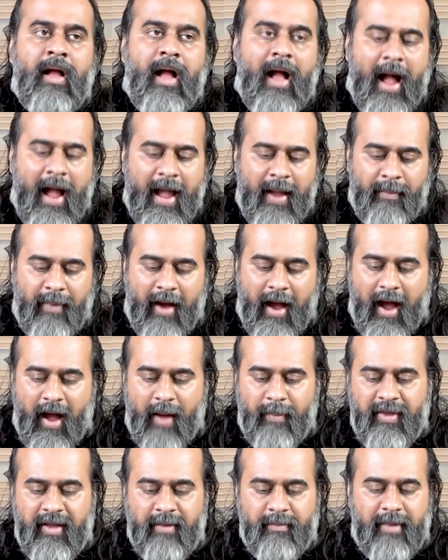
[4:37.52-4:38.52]
I am
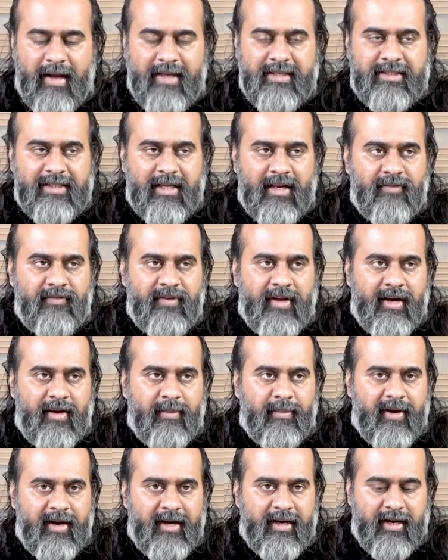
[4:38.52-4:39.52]
harming myself
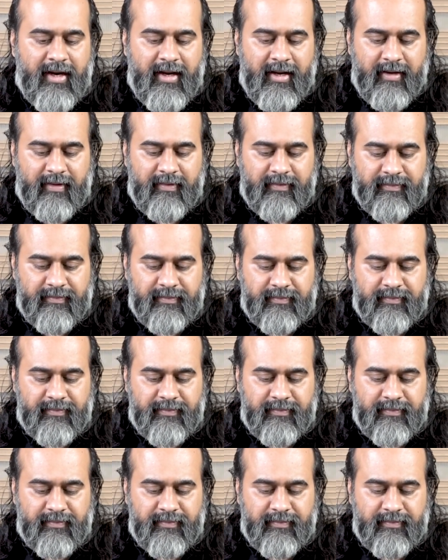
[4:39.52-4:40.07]
deliberately.